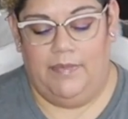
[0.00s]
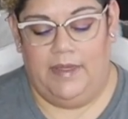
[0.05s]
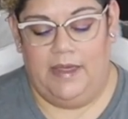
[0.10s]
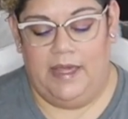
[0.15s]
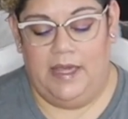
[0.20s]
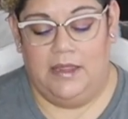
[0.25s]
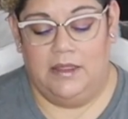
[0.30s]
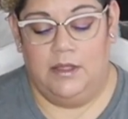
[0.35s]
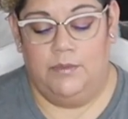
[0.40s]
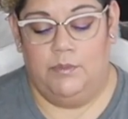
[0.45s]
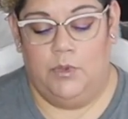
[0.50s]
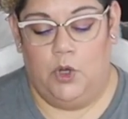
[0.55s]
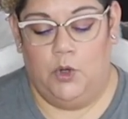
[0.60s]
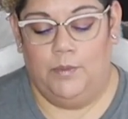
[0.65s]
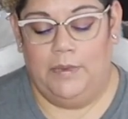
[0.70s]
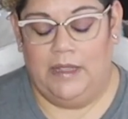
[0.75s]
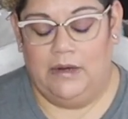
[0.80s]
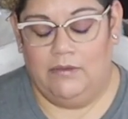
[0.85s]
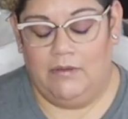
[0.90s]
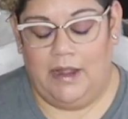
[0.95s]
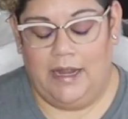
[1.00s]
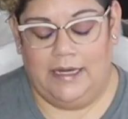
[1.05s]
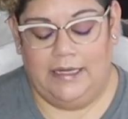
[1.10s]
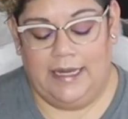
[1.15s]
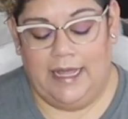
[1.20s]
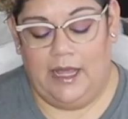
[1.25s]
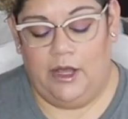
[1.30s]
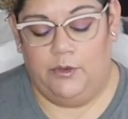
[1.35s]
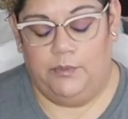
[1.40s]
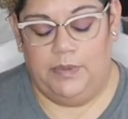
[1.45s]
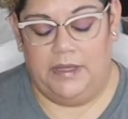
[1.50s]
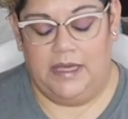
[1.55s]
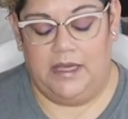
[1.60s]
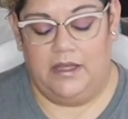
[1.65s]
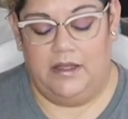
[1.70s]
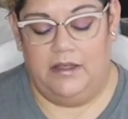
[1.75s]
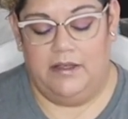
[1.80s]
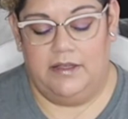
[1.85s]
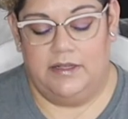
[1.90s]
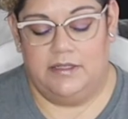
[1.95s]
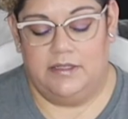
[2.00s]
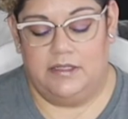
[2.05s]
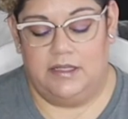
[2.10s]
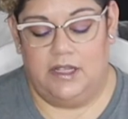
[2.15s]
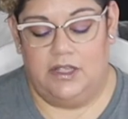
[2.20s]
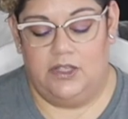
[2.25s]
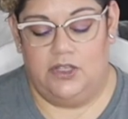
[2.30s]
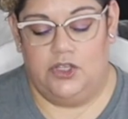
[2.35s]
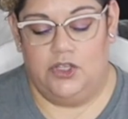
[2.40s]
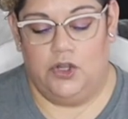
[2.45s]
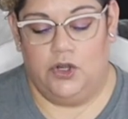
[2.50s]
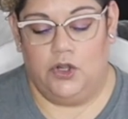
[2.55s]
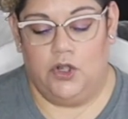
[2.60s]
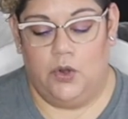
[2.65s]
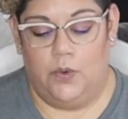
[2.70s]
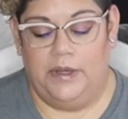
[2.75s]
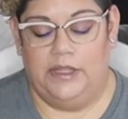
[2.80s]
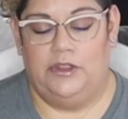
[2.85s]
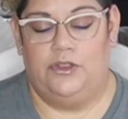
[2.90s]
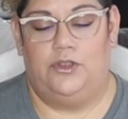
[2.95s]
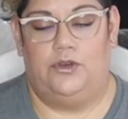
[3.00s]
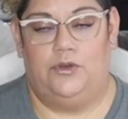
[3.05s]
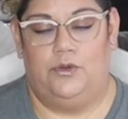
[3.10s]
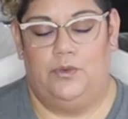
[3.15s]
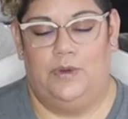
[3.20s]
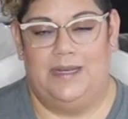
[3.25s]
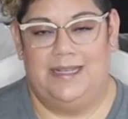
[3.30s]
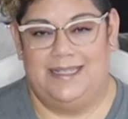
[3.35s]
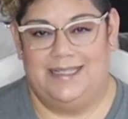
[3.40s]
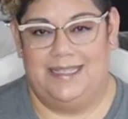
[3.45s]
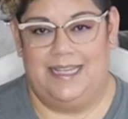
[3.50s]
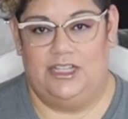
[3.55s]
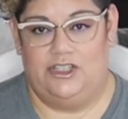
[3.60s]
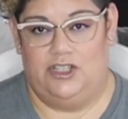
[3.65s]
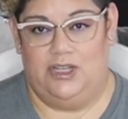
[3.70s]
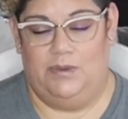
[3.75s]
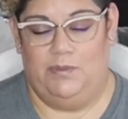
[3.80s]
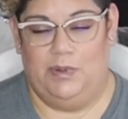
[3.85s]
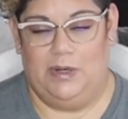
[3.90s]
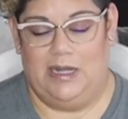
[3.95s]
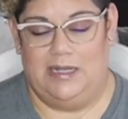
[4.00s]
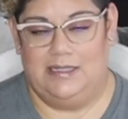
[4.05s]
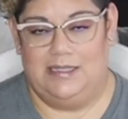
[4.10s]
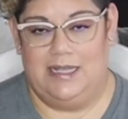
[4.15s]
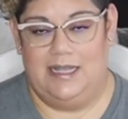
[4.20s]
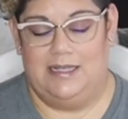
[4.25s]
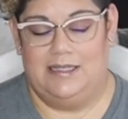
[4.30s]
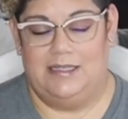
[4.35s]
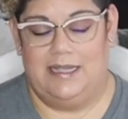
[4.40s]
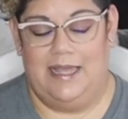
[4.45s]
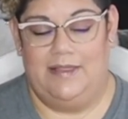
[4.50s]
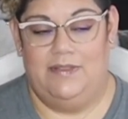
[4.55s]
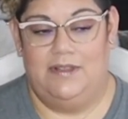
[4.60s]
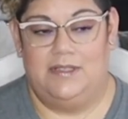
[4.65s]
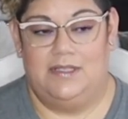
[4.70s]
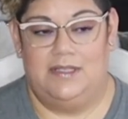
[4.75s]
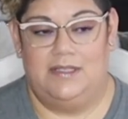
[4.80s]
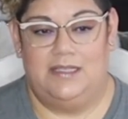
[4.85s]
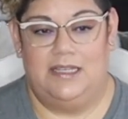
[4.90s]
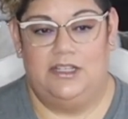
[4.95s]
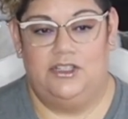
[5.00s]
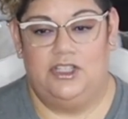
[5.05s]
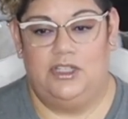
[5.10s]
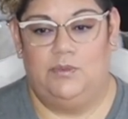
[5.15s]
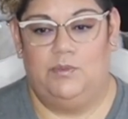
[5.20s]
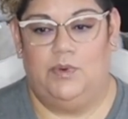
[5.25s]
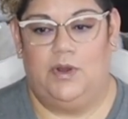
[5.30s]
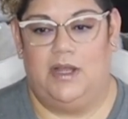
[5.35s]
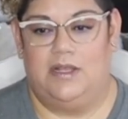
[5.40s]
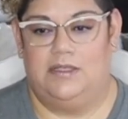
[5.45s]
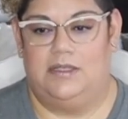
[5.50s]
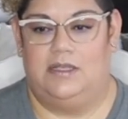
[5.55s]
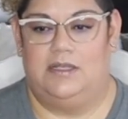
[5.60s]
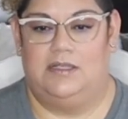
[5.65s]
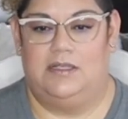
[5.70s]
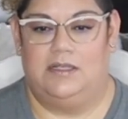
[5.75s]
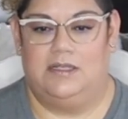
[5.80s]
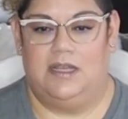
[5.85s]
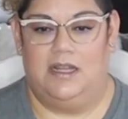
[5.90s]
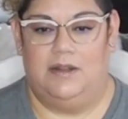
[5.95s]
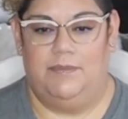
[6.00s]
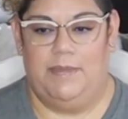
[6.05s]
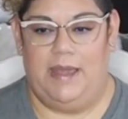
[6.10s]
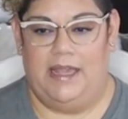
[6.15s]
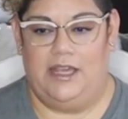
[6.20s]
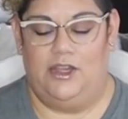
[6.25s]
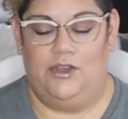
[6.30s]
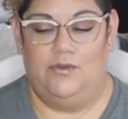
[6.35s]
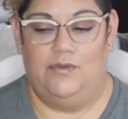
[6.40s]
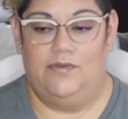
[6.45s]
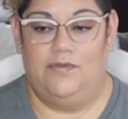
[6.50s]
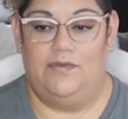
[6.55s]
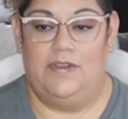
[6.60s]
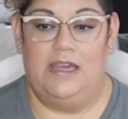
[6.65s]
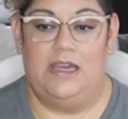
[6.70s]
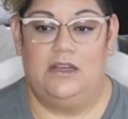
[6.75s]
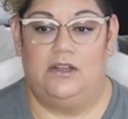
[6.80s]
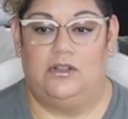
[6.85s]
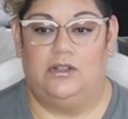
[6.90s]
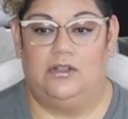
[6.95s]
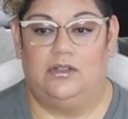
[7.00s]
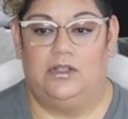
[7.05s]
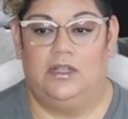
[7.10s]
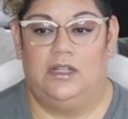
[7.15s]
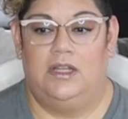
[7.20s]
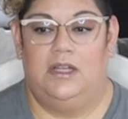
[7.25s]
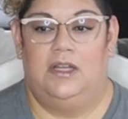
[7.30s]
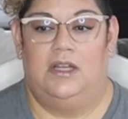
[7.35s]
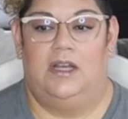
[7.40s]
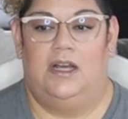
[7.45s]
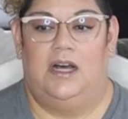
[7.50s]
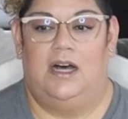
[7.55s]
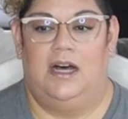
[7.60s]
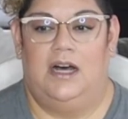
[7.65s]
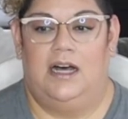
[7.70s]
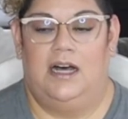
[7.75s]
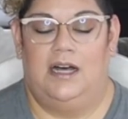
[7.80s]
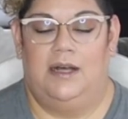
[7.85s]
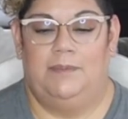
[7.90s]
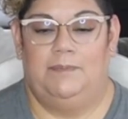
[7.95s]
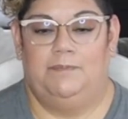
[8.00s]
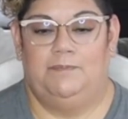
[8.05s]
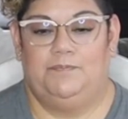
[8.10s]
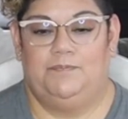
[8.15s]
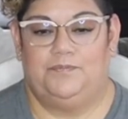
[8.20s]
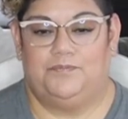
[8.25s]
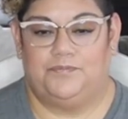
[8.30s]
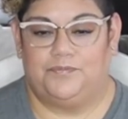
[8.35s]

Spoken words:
in the moment right now, because you're going through an ascension process, and this ascension process is going to make you feel, and